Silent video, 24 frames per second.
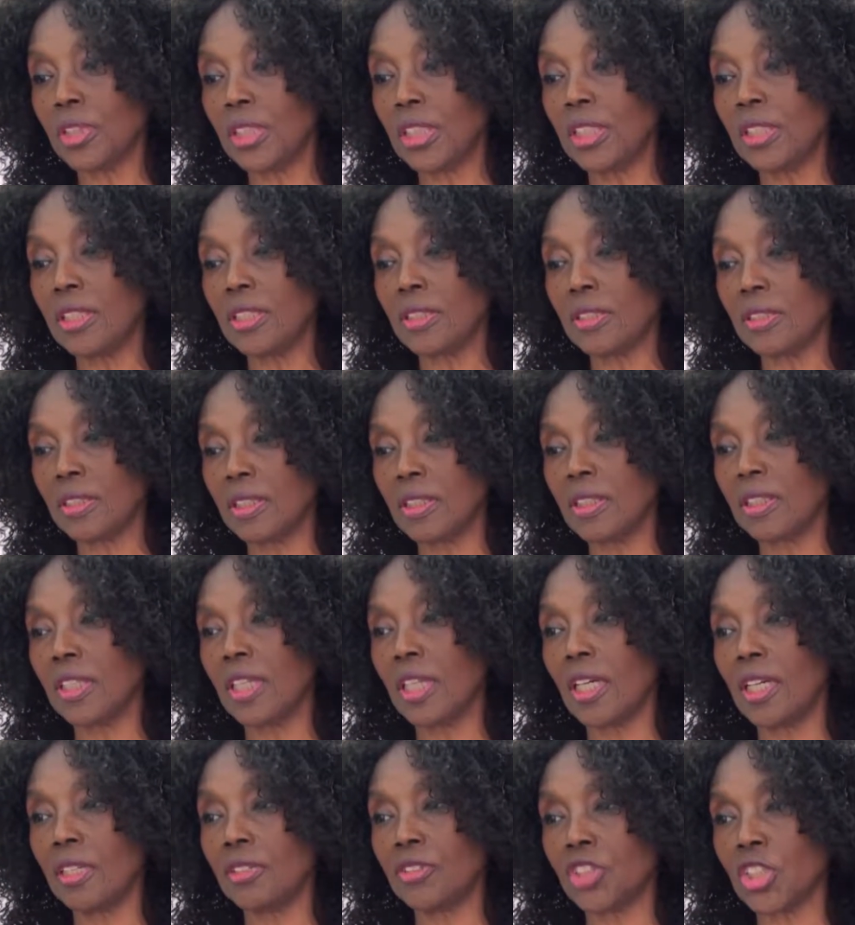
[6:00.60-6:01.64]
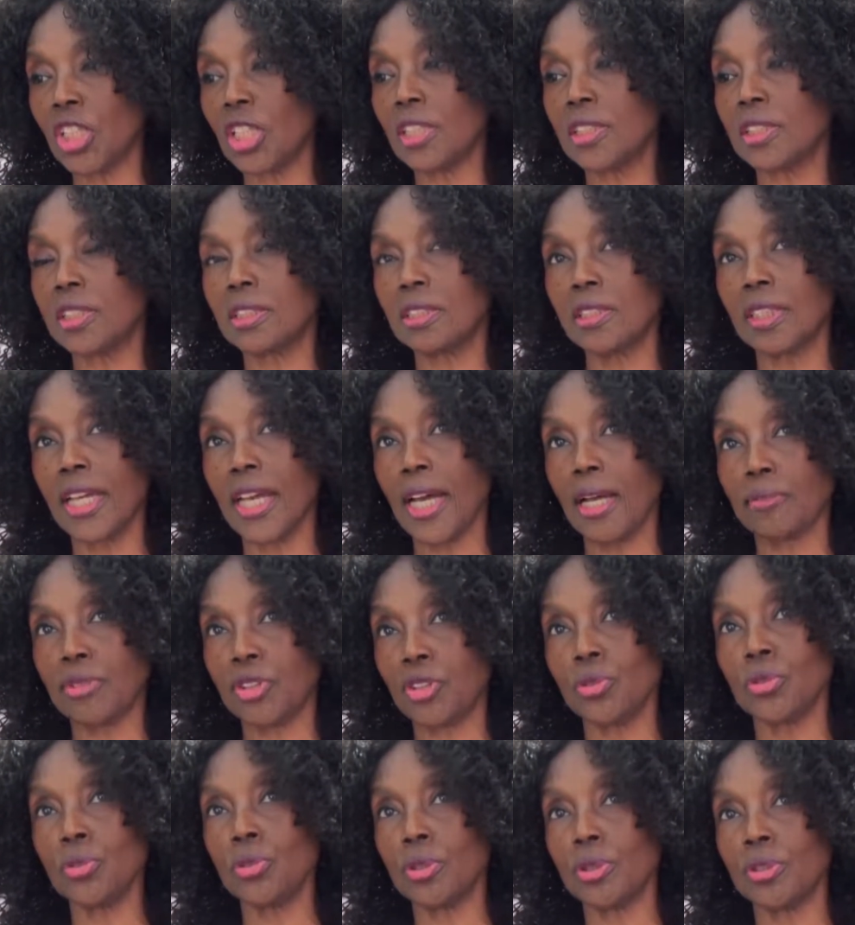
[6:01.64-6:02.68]
the gelatin capsule. Yeah, the
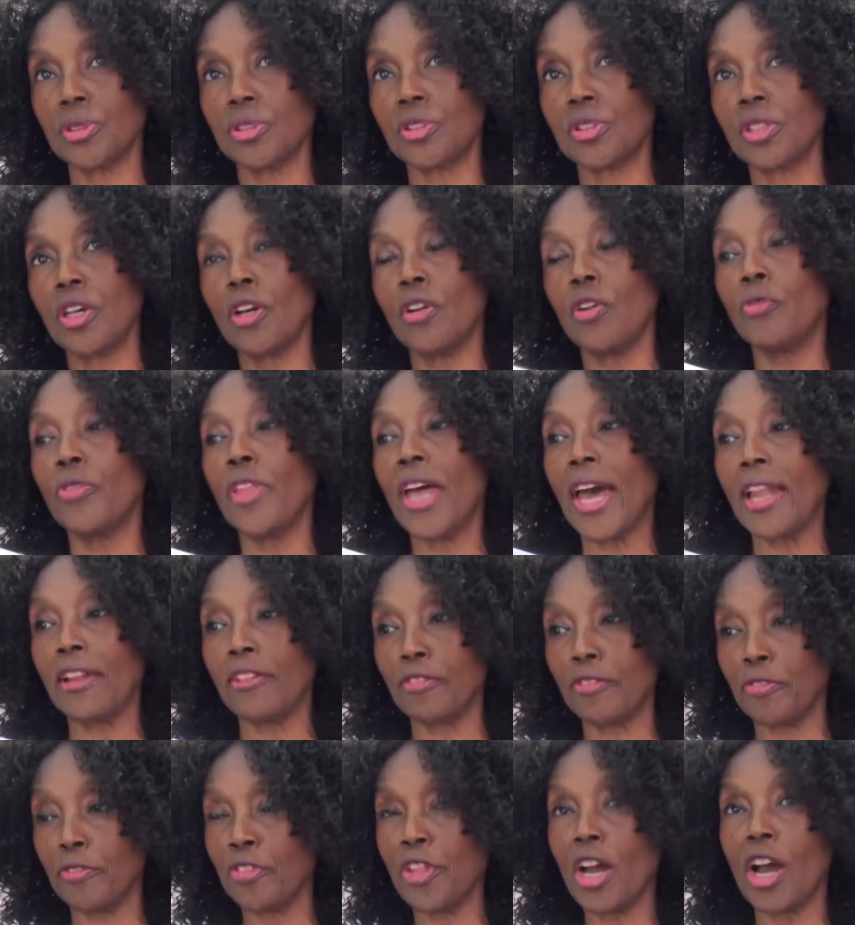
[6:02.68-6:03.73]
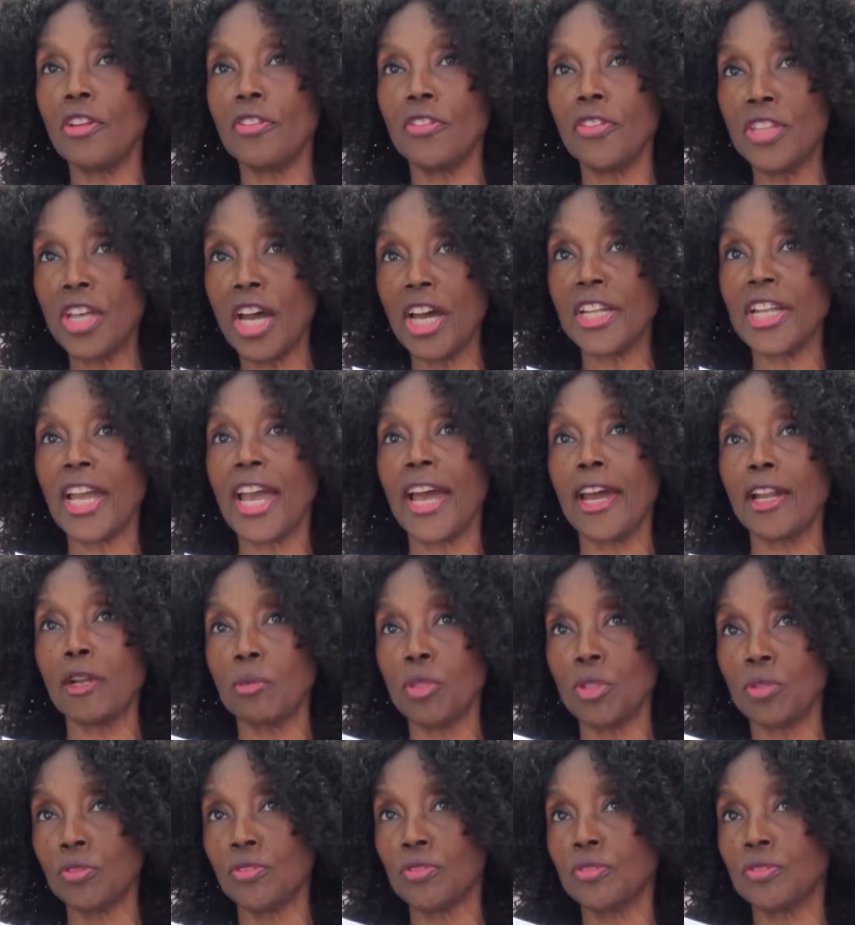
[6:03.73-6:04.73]
gelatin capsules. That is non-animal. Yeah,